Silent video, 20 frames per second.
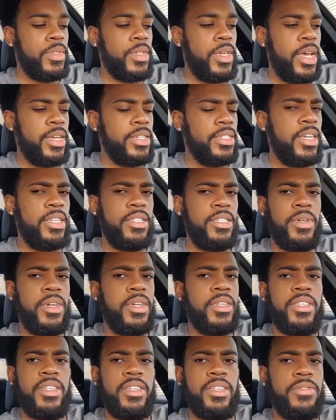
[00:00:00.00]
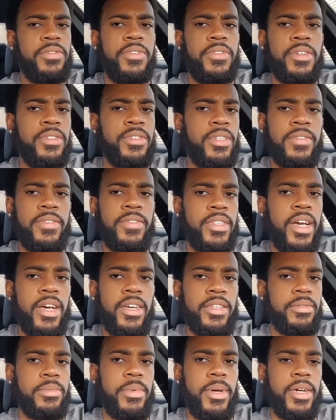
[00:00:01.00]
actually I didn't do anything for the first
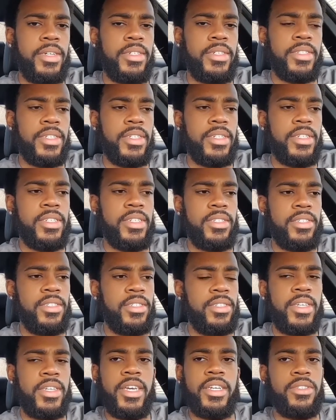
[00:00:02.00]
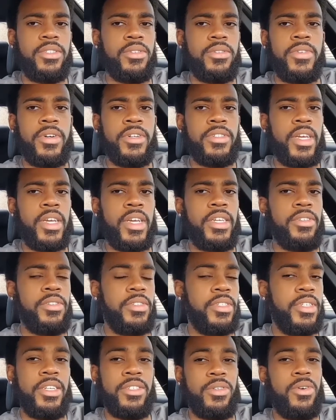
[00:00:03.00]
7,000 miles. Just changed the first thing I did was
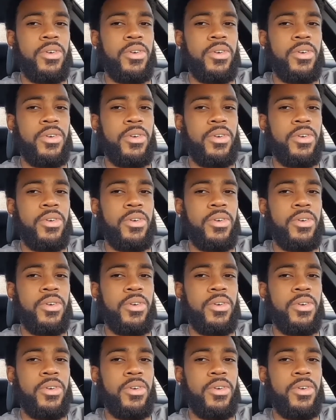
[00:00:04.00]
change the